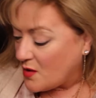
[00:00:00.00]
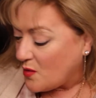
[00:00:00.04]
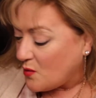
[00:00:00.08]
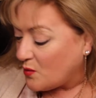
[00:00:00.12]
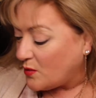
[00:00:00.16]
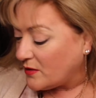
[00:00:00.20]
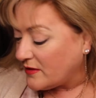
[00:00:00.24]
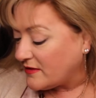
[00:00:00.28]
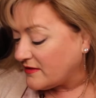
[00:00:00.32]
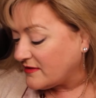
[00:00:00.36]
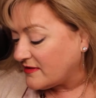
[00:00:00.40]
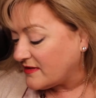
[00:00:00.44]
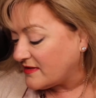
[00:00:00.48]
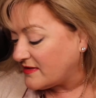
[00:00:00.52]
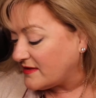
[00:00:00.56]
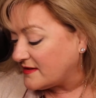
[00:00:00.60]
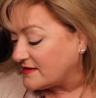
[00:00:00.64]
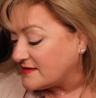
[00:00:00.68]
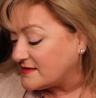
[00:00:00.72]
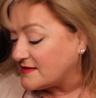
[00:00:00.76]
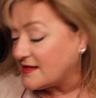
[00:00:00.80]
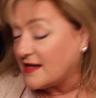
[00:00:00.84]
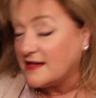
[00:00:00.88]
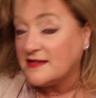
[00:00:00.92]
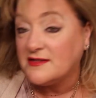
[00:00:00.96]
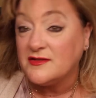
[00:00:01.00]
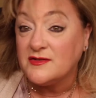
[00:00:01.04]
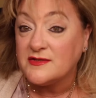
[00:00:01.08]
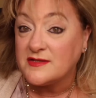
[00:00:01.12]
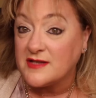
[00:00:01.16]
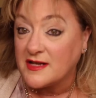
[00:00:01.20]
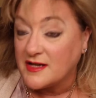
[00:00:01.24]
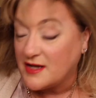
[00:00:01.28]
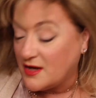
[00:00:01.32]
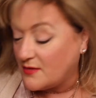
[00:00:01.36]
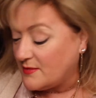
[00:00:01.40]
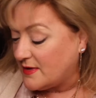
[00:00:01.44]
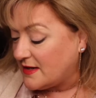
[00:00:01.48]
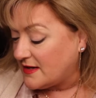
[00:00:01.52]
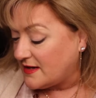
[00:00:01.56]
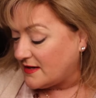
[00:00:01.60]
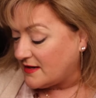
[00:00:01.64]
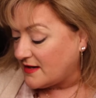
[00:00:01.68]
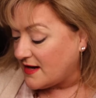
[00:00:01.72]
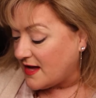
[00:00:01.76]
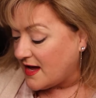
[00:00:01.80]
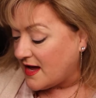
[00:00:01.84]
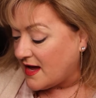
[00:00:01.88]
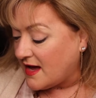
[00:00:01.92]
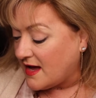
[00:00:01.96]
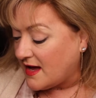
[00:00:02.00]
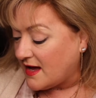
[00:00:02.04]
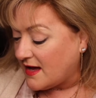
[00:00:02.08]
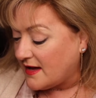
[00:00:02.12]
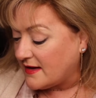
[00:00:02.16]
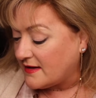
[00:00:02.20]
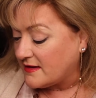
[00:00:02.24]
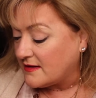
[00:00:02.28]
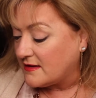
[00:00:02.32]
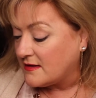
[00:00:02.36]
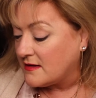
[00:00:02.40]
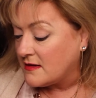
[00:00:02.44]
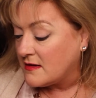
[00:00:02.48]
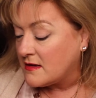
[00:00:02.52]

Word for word: One of the things that I do is I go in and I